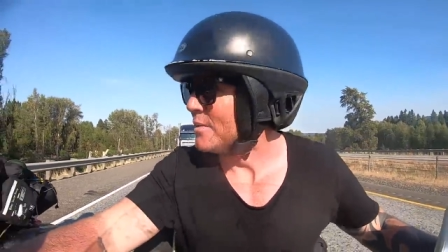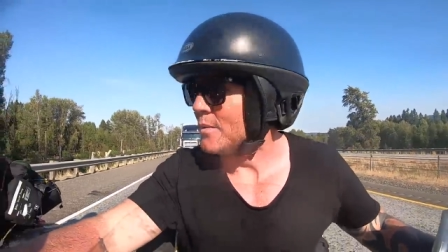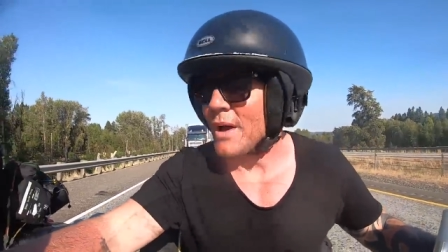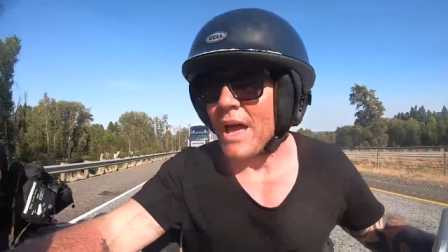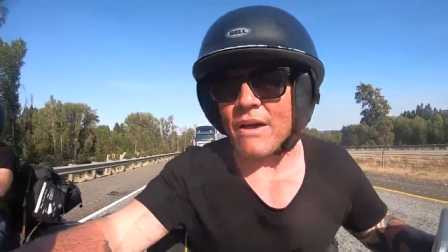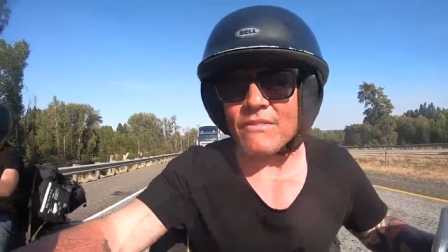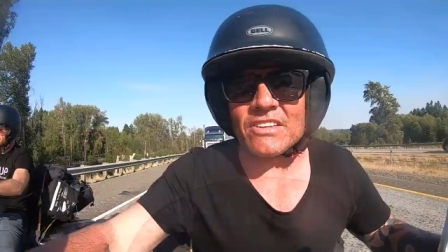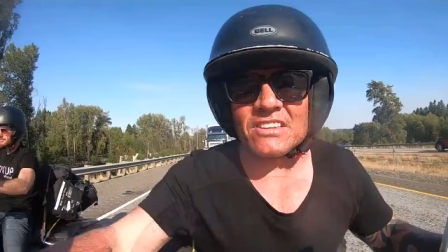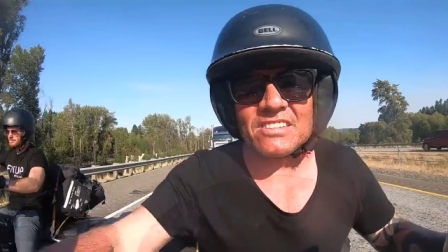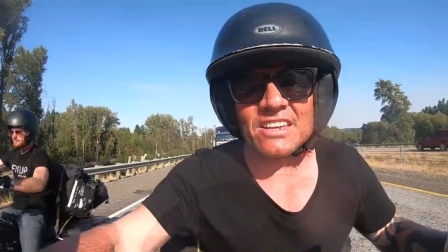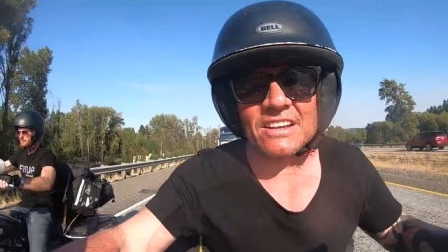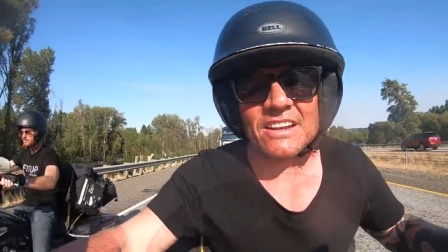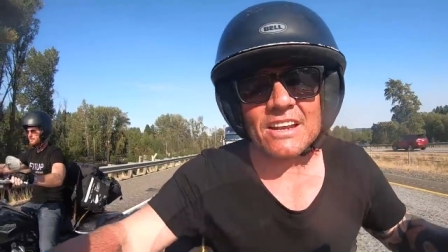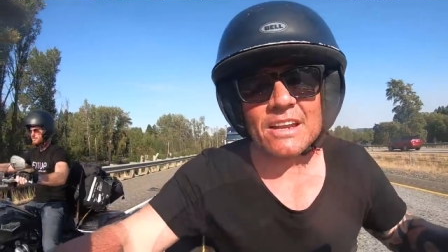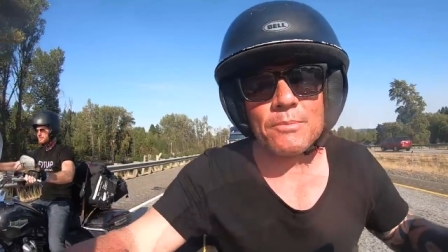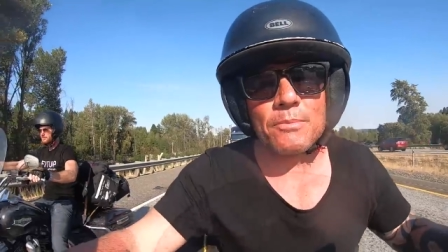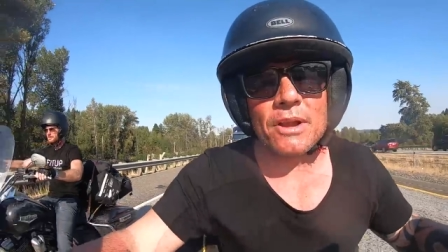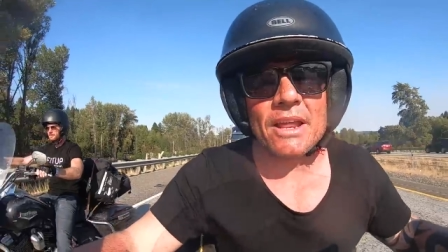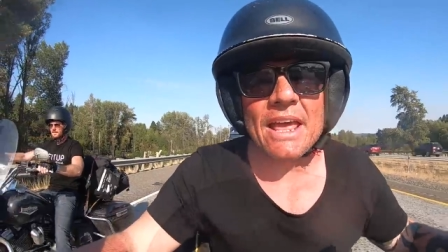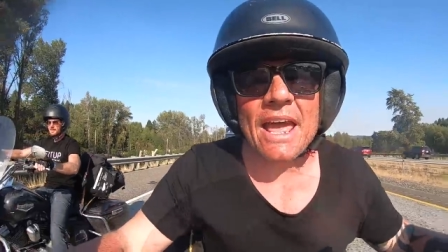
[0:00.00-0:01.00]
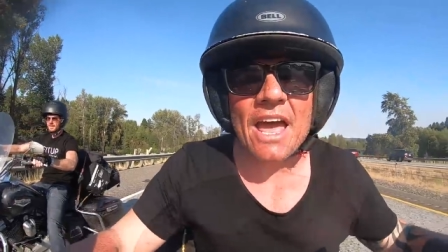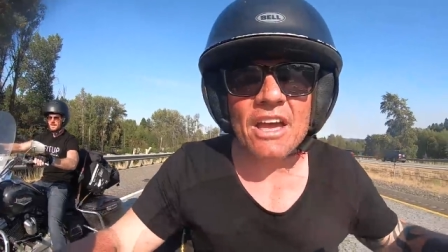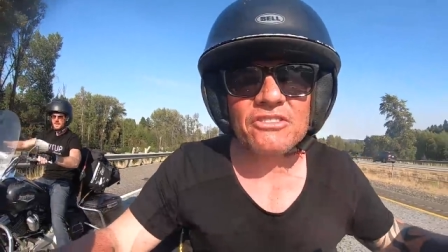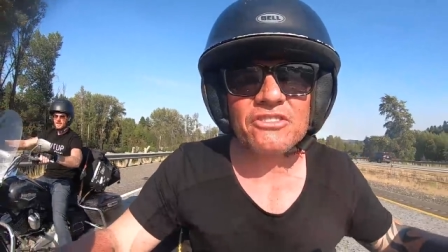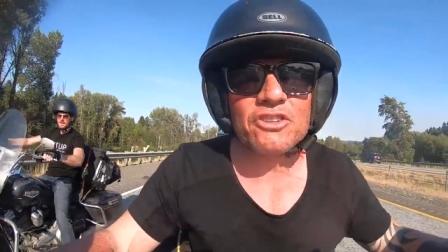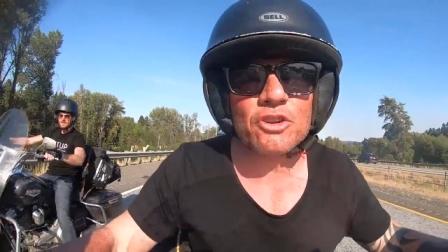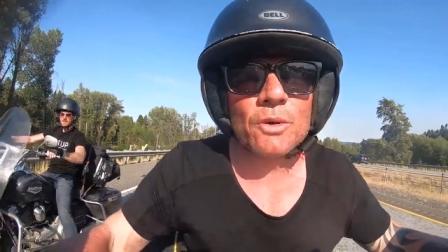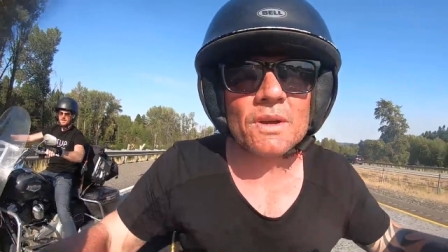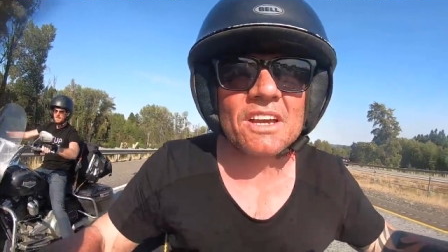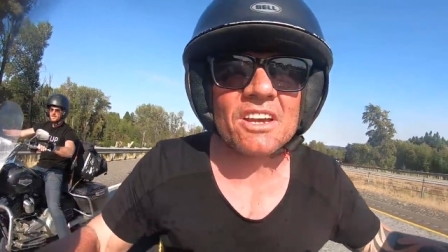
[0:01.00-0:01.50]
we haven't seen anybody else
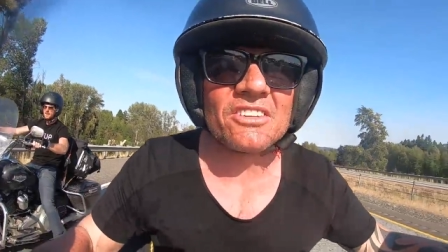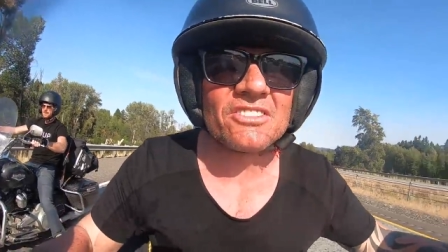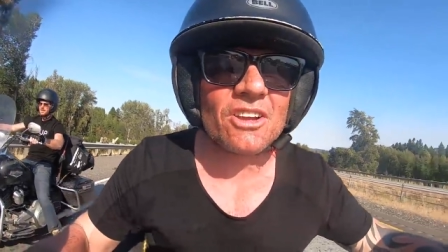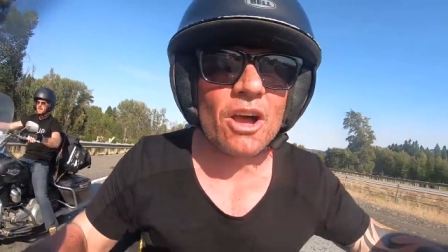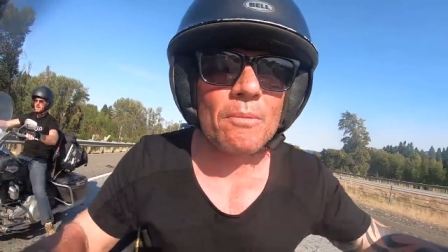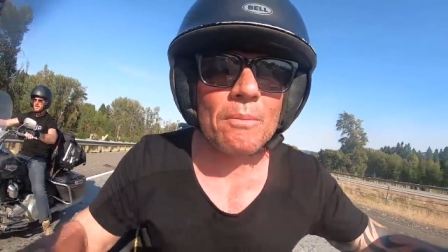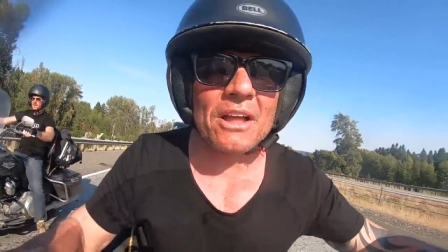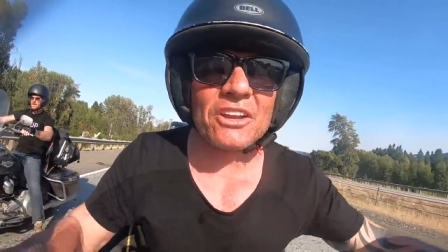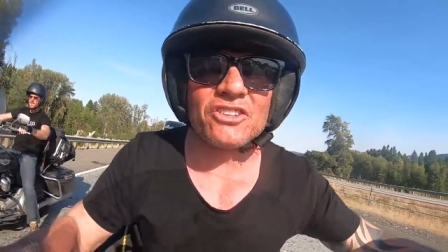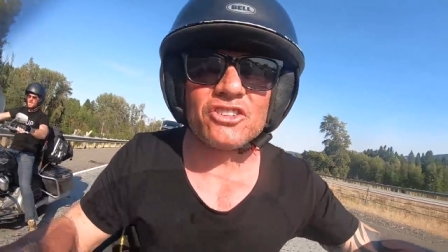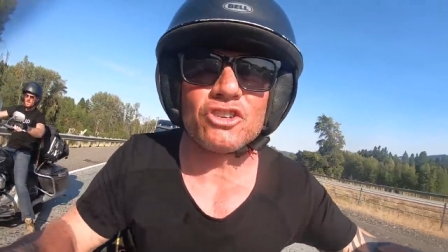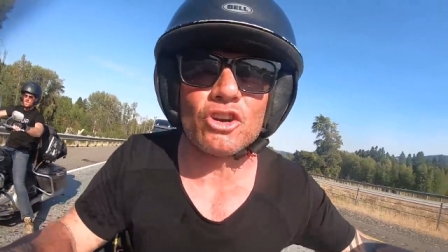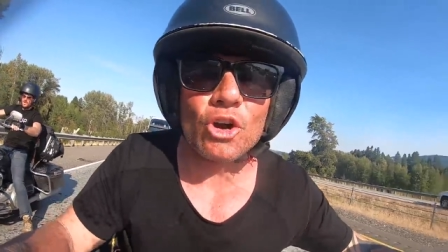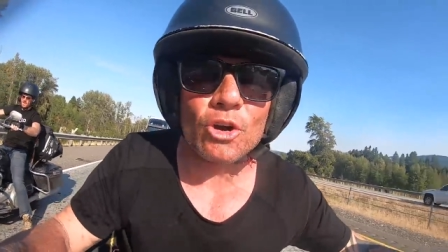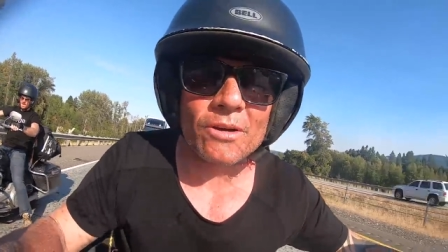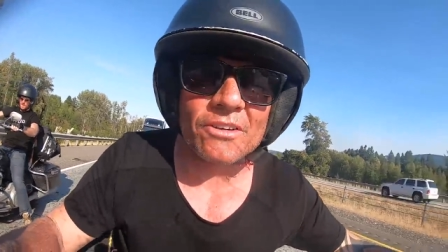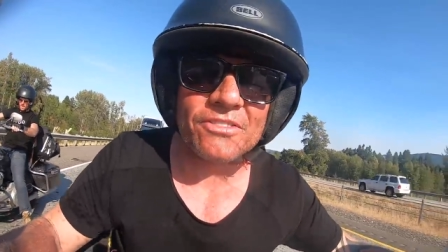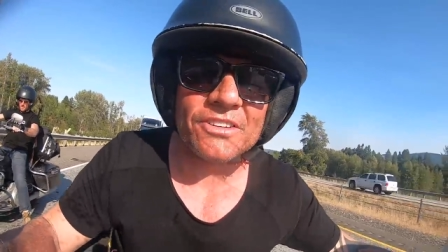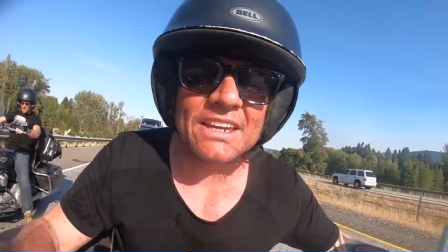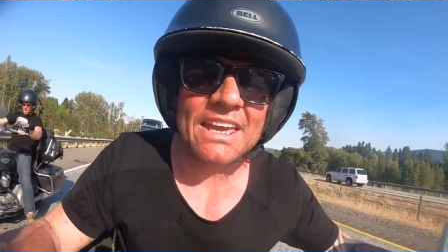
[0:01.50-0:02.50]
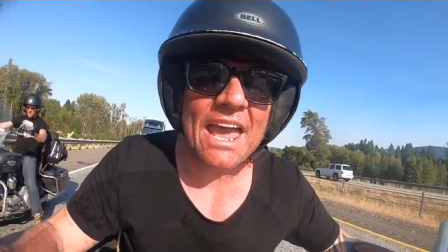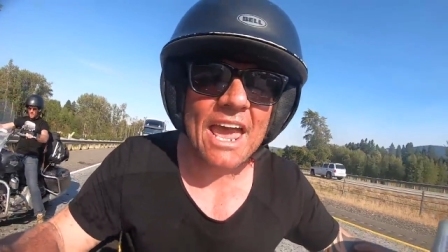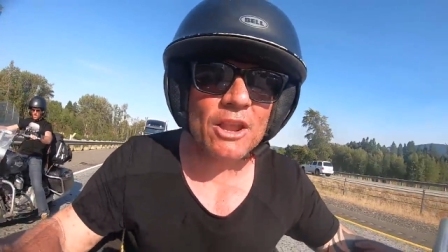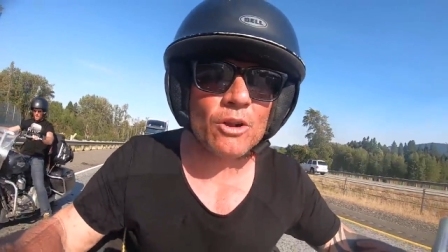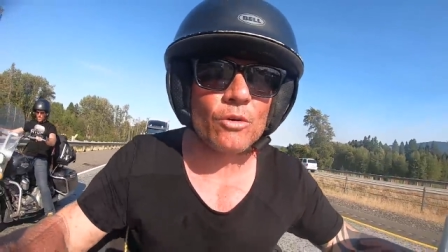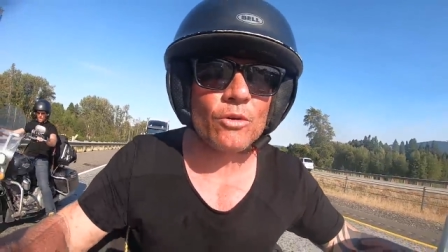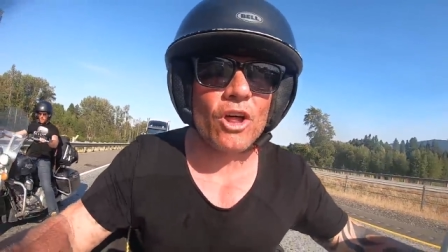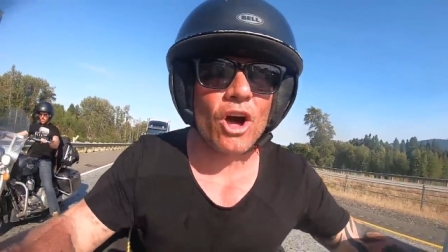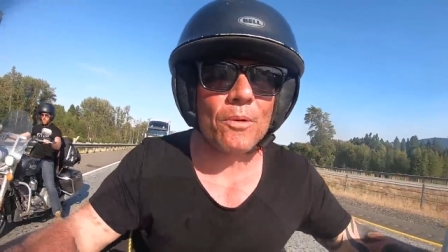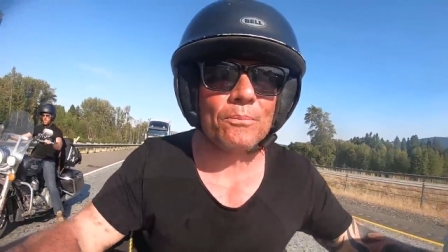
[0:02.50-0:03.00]
doing it, so I'm unsure if you can
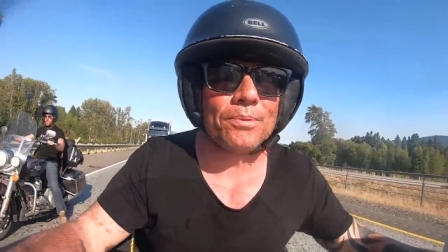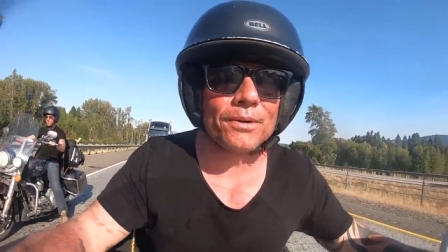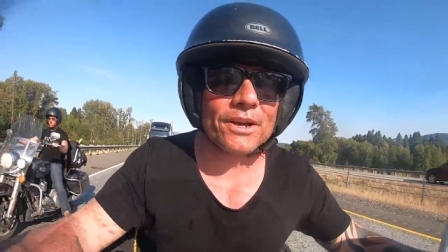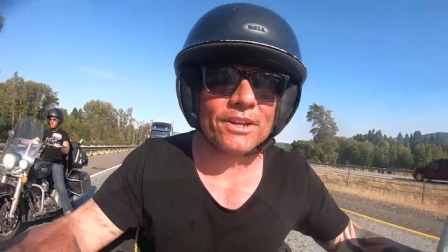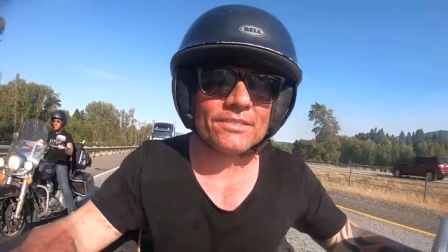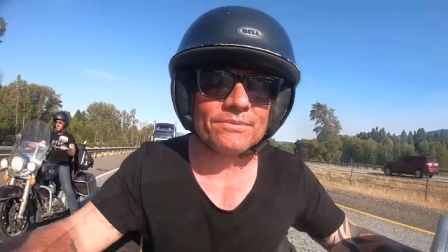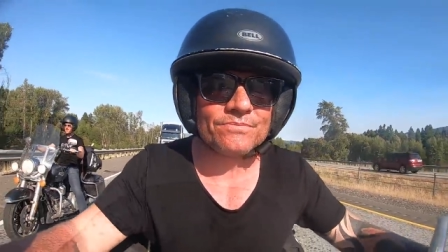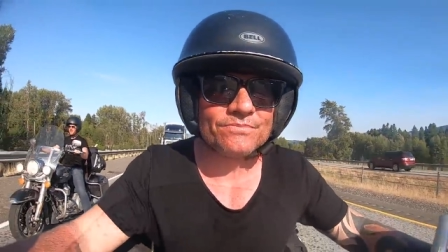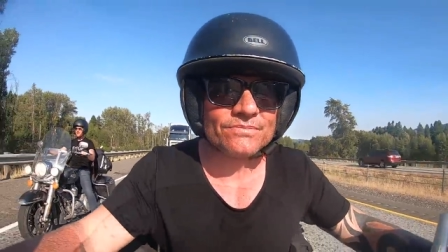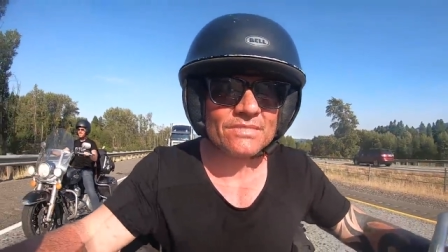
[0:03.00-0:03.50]
or not, but